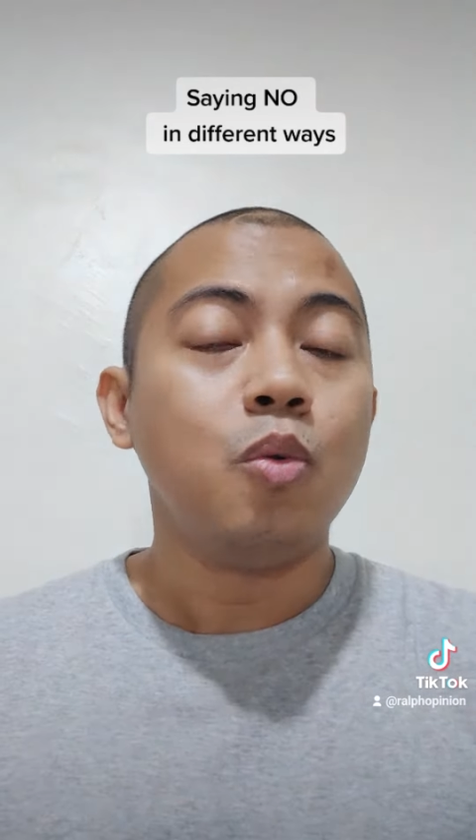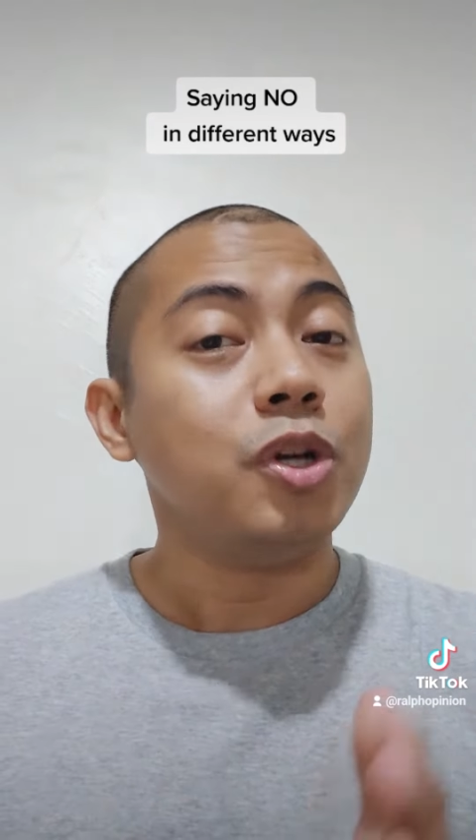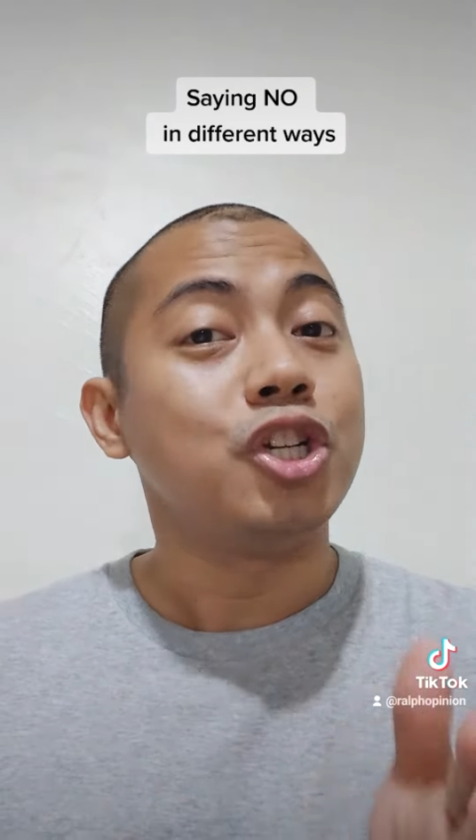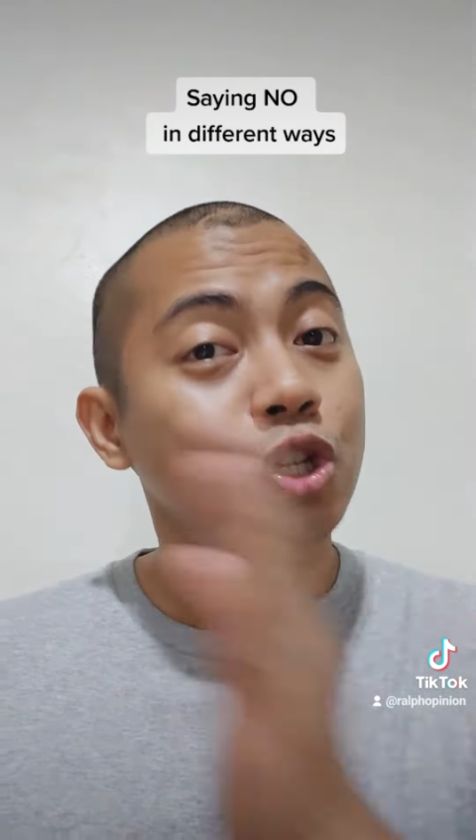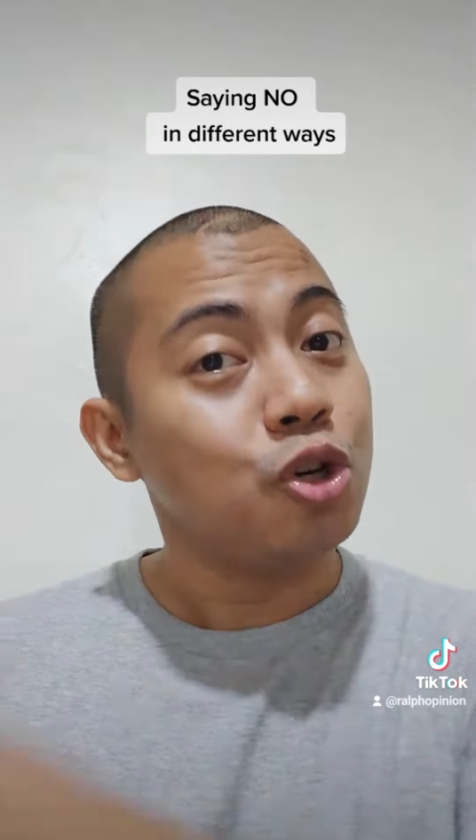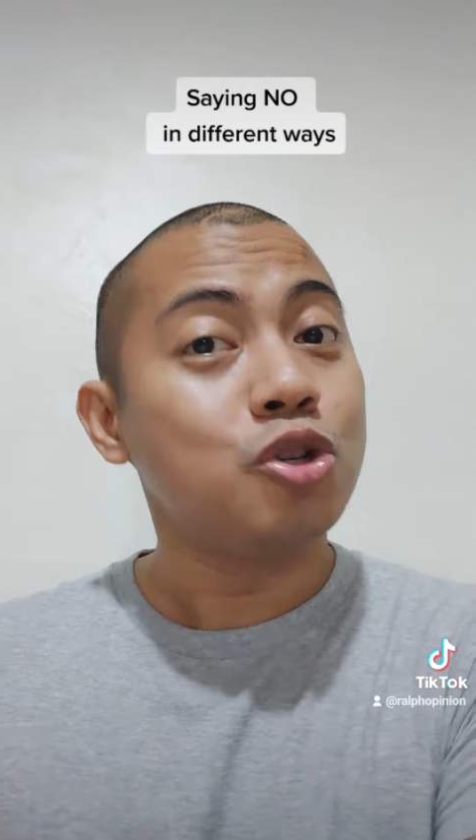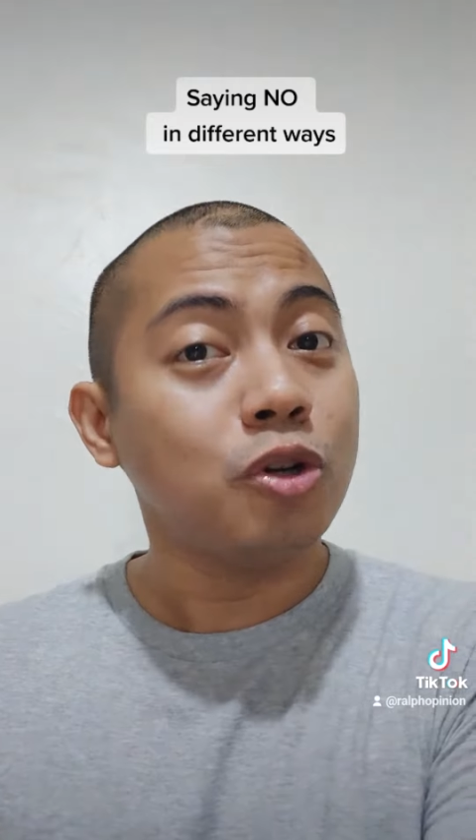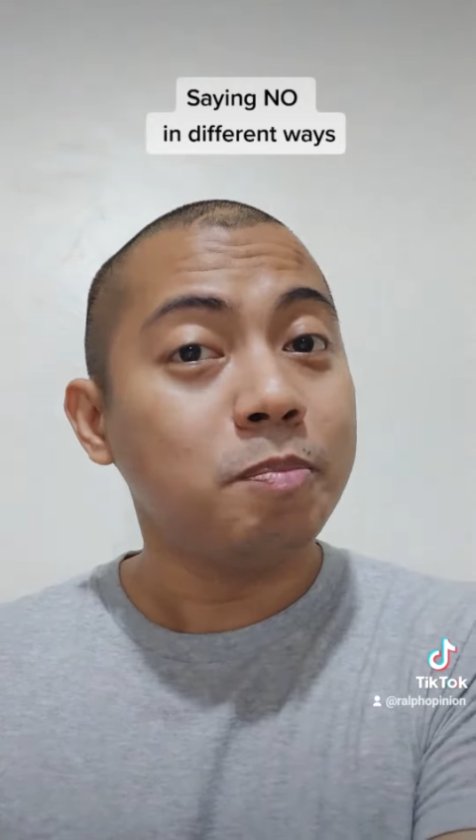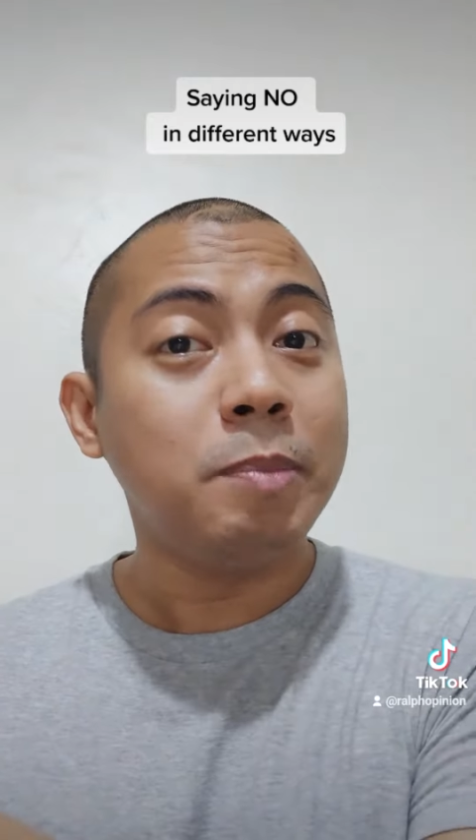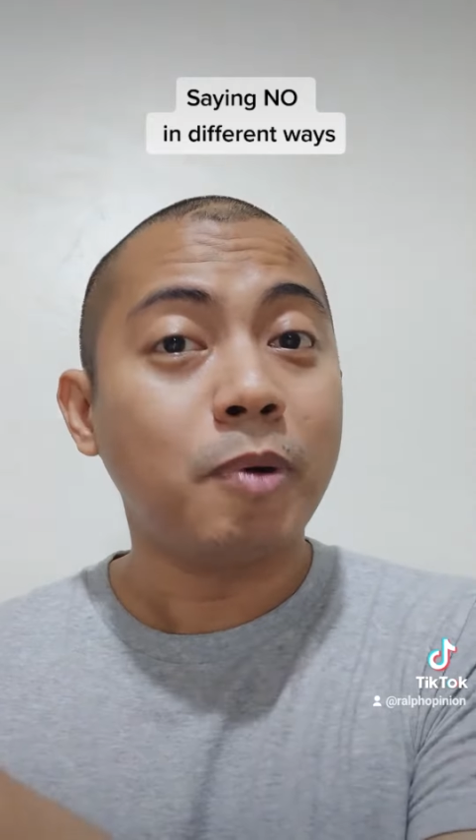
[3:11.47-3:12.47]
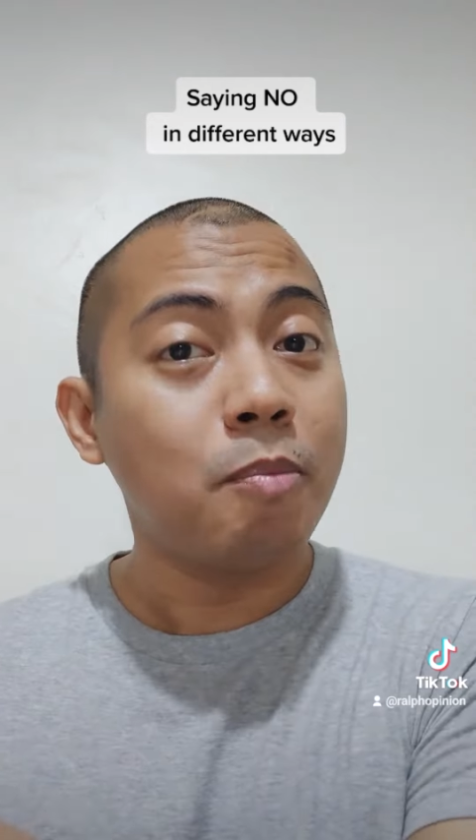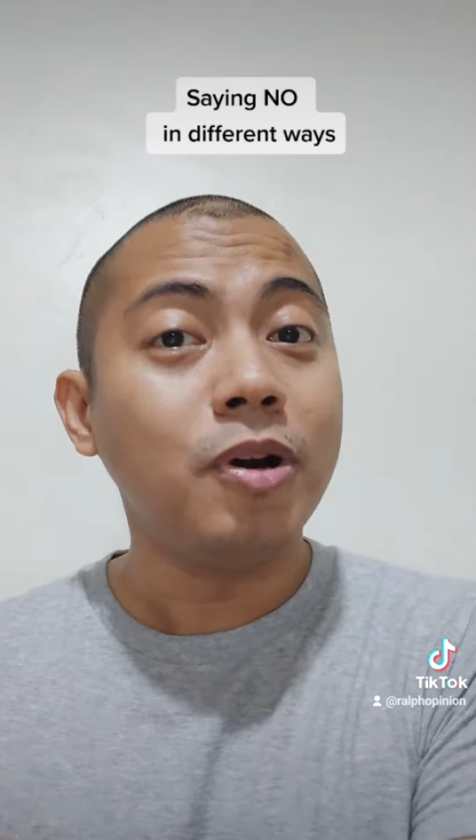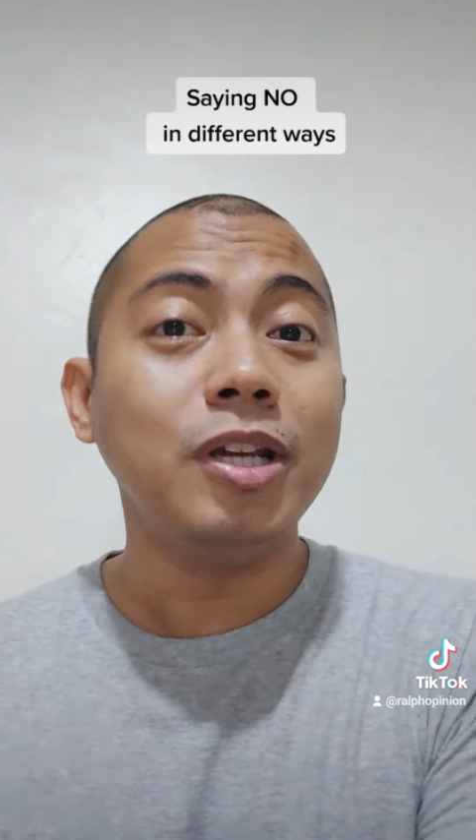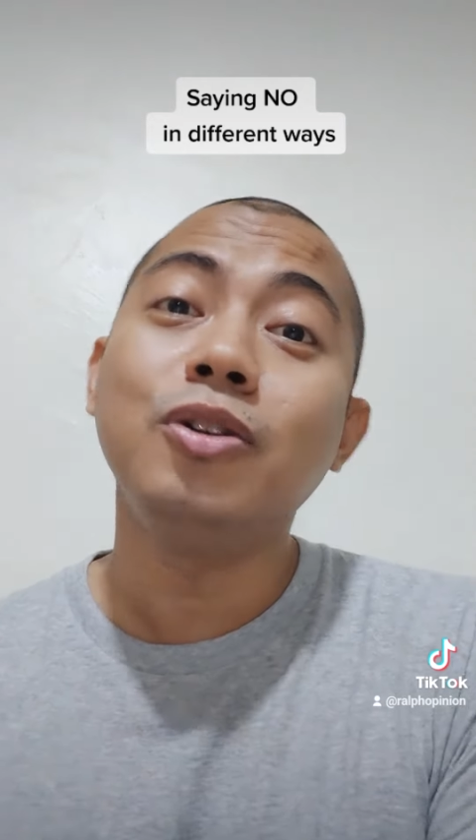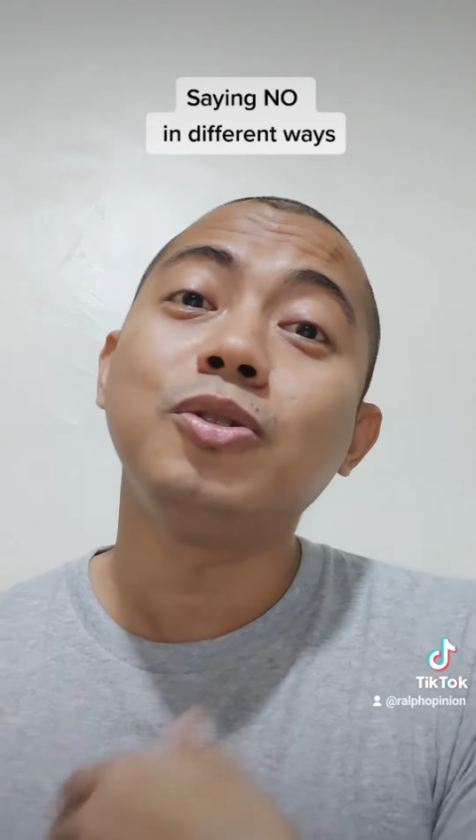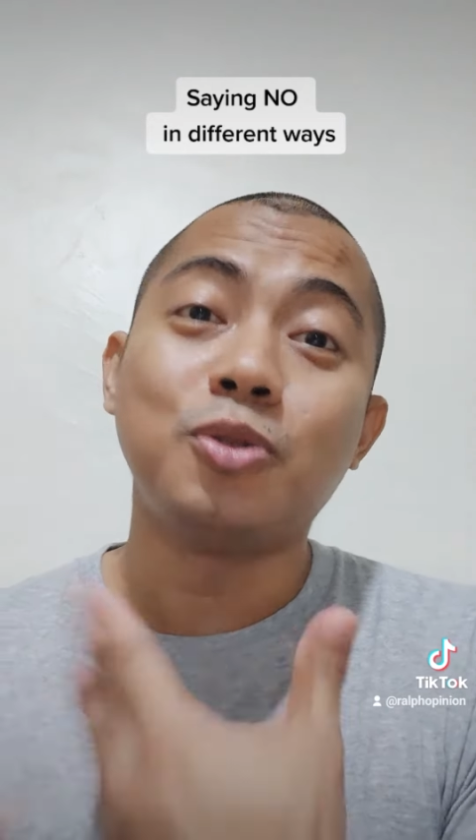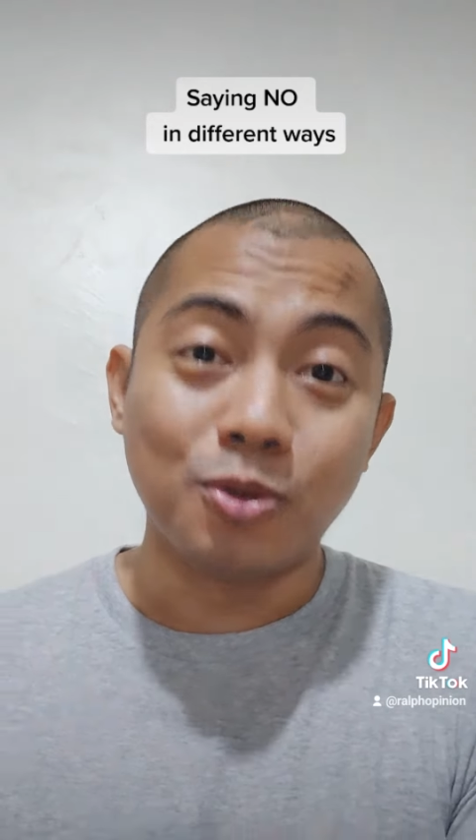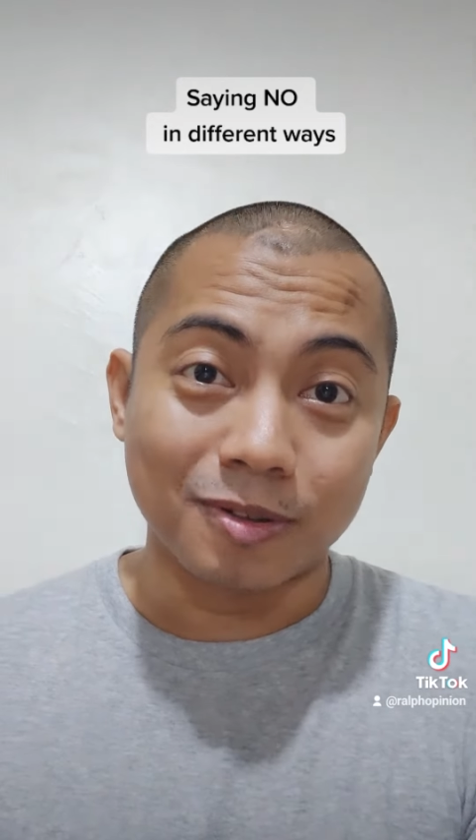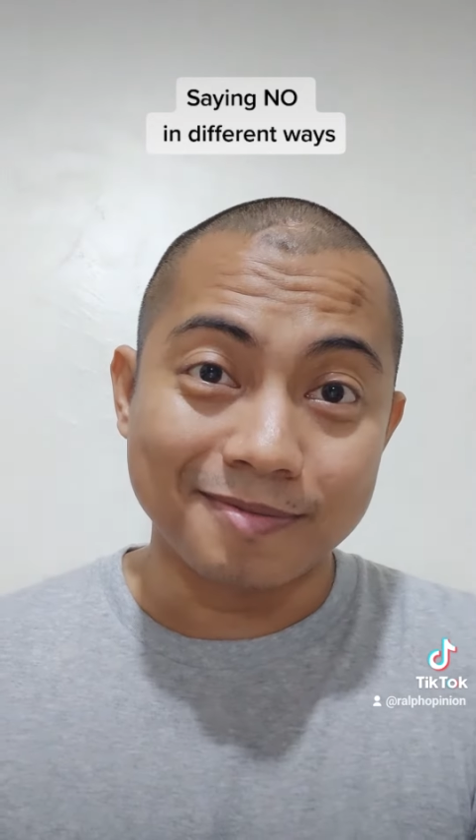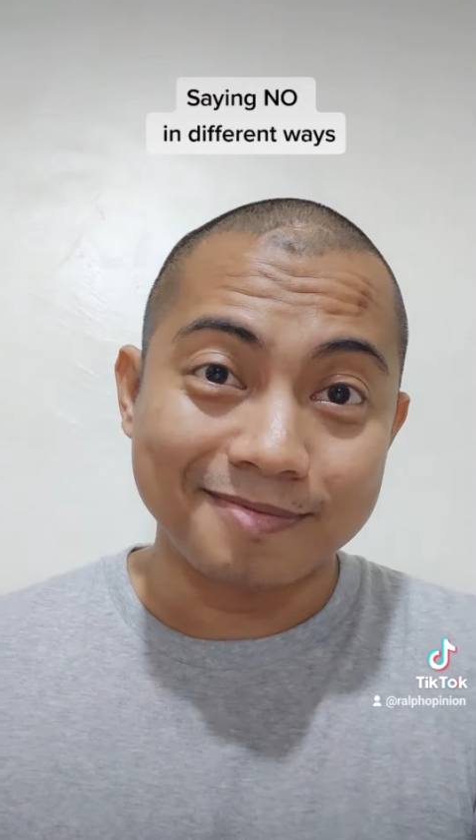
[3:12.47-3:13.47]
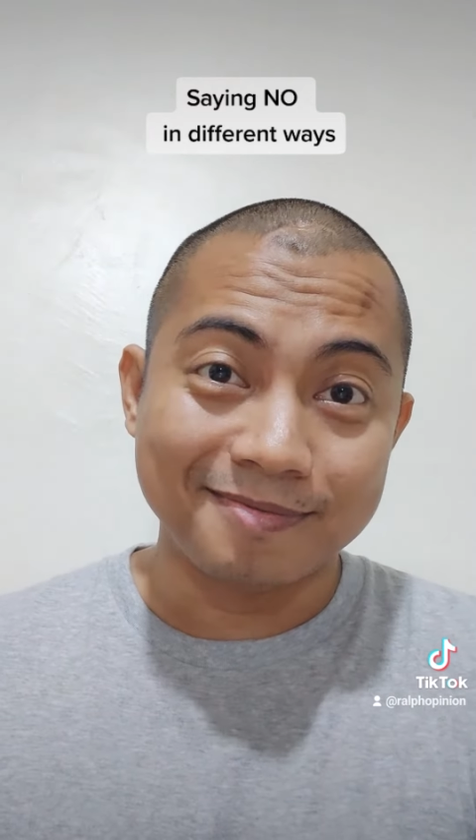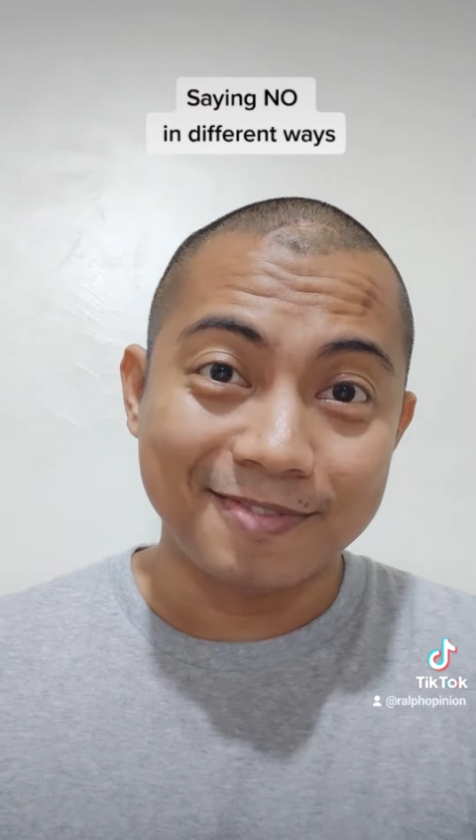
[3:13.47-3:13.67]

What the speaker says: which you should be promoting your tool,